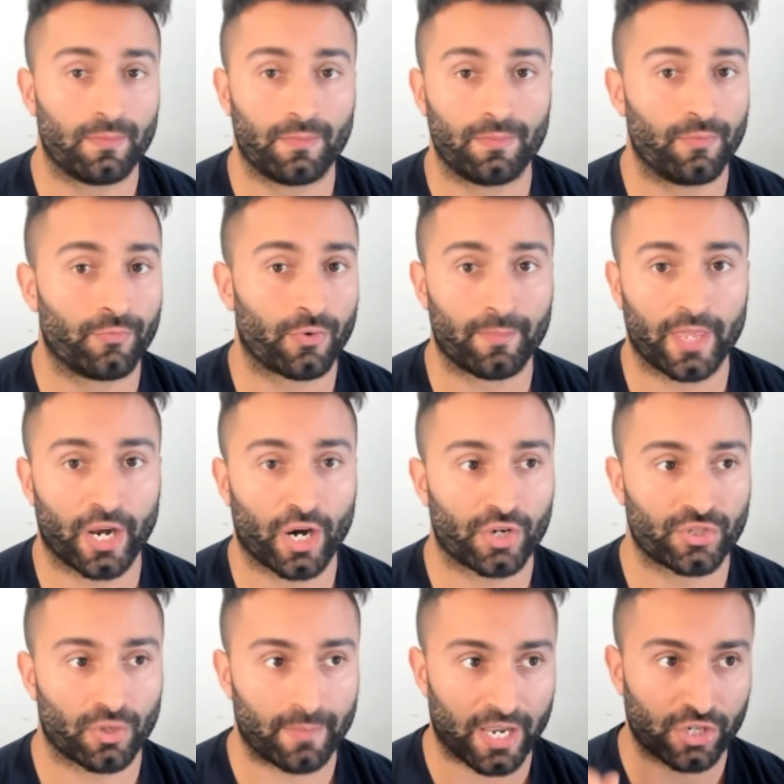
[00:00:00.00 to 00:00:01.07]
from there,
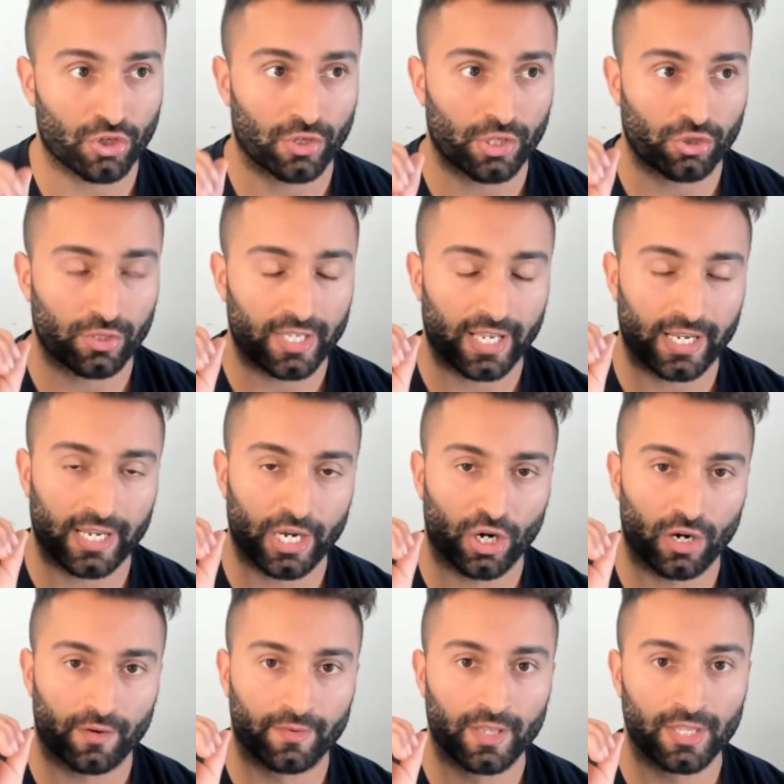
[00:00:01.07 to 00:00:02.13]
so make sure that you're taking
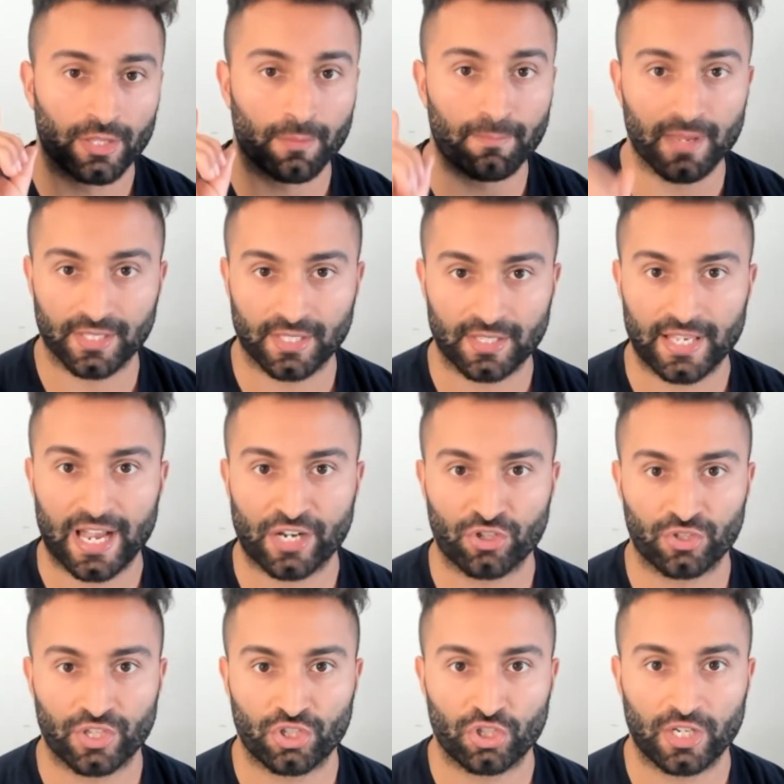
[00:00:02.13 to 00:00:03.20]
care of the business
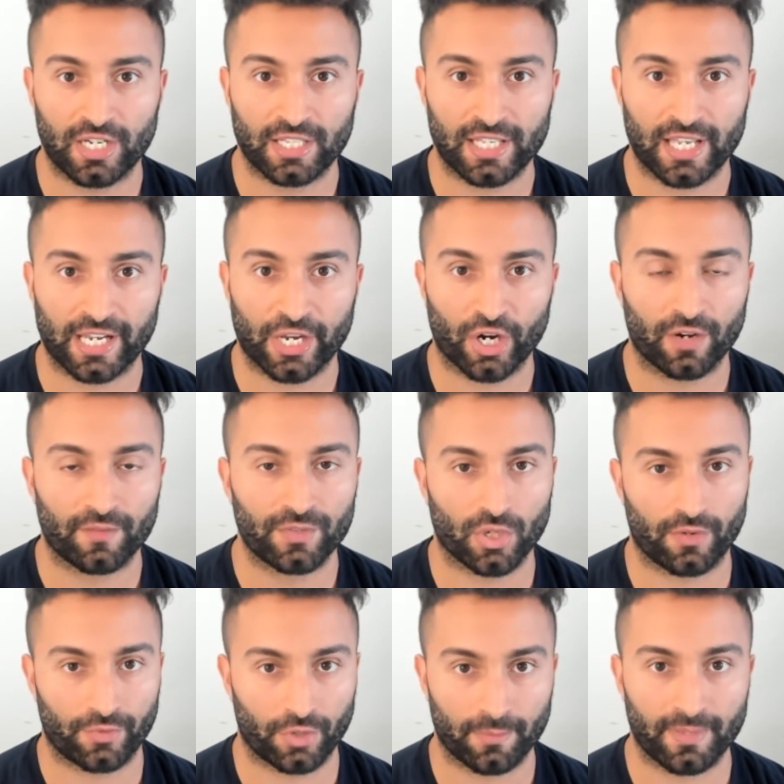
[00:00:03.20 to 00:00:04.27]
actions that you need to take care of. So
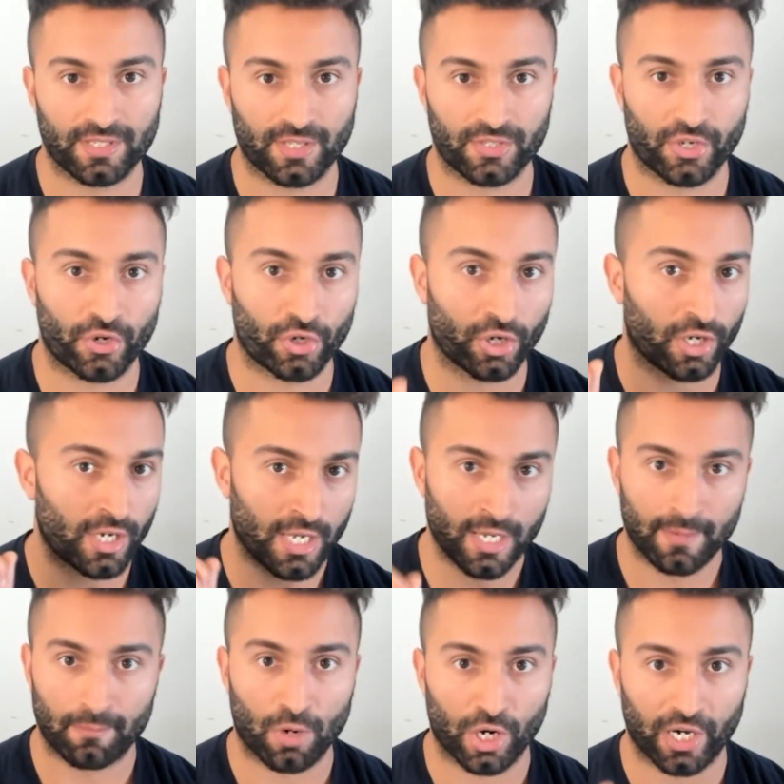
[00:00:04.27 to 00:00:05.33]
if you're a business owner,
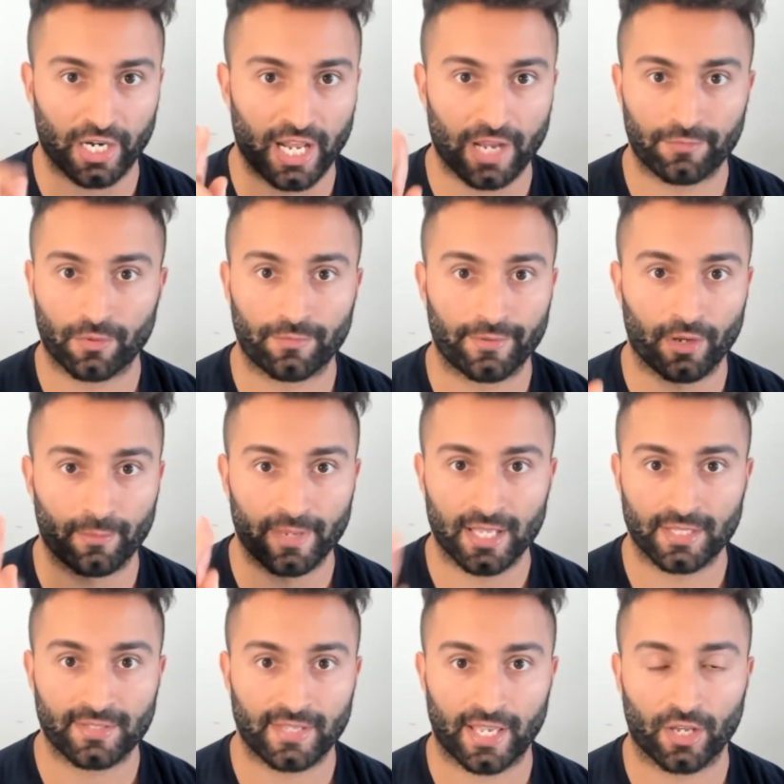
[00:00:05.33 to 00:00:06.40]
marketing,
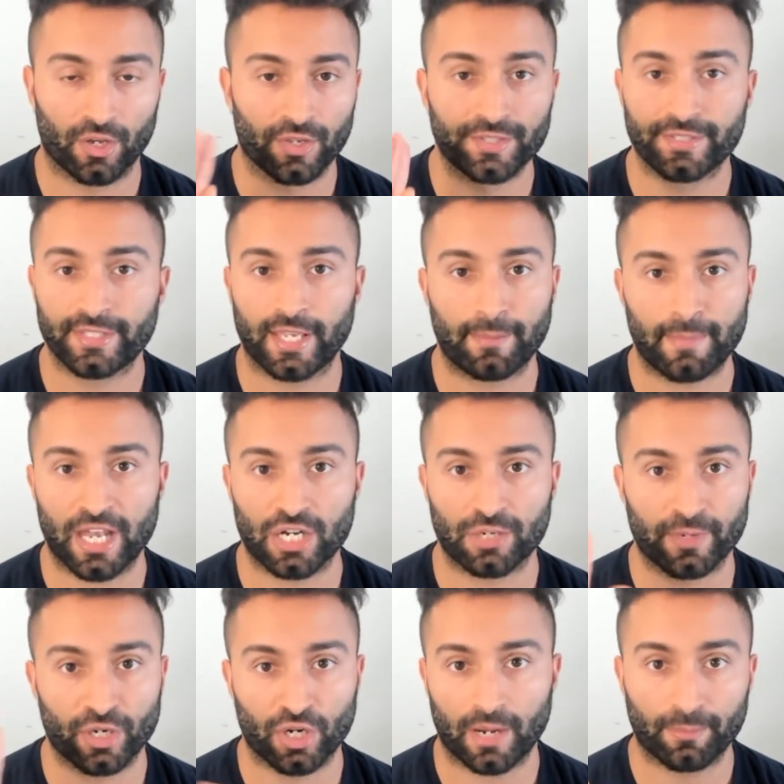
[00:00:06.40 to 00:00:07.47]
fulfillment, sales, team
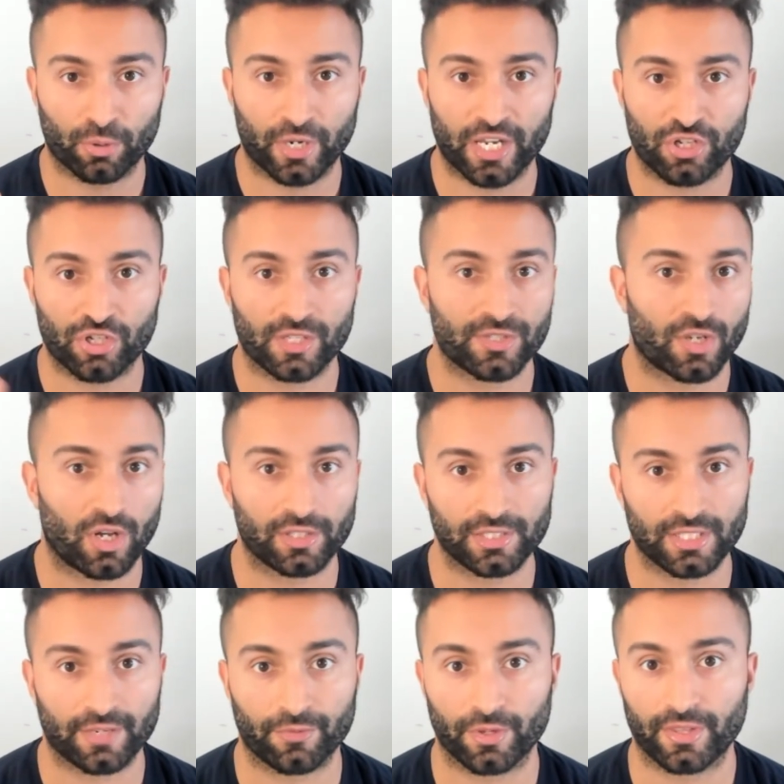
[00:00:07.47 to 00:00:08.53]
management, operations, all these
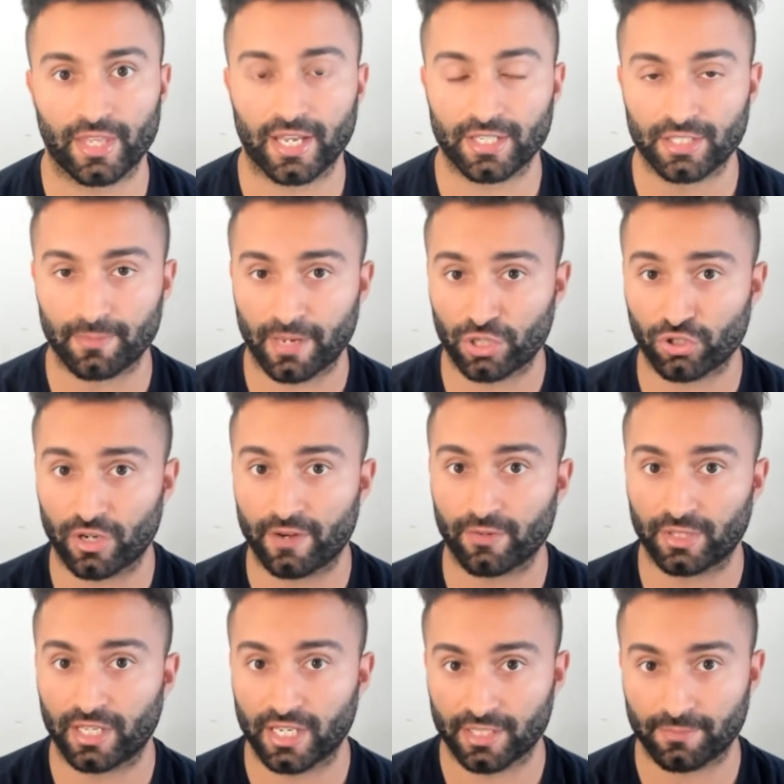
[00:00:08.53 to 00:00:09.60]
different things to make sure
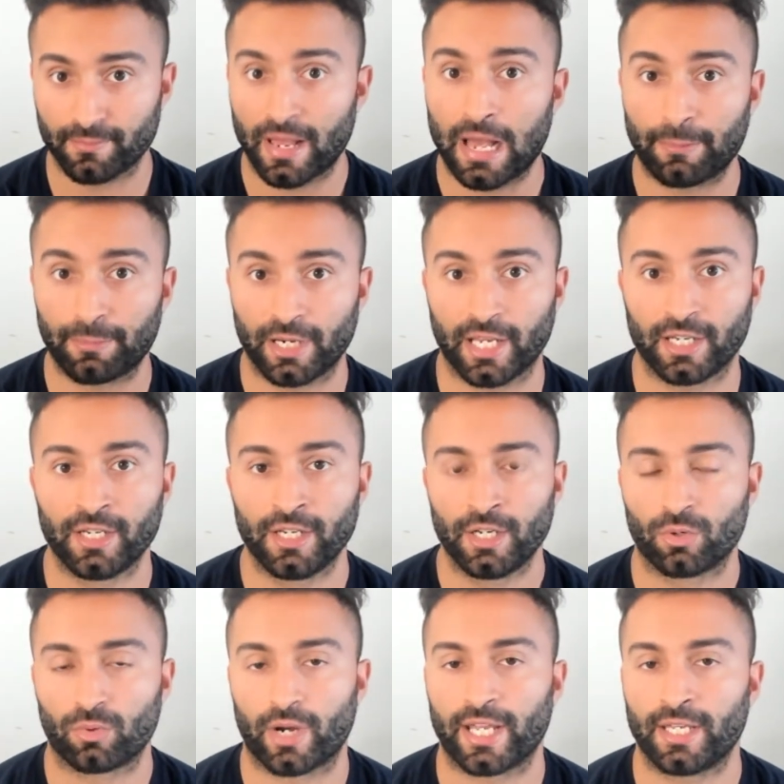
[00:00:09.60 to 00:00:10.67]
everything is happening,
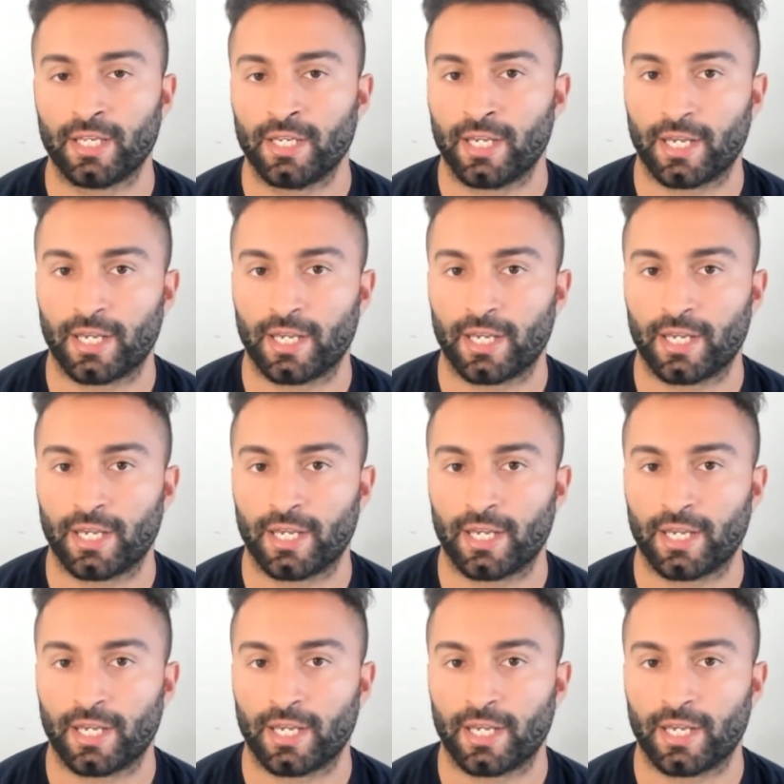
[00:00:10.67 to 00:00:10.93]
right?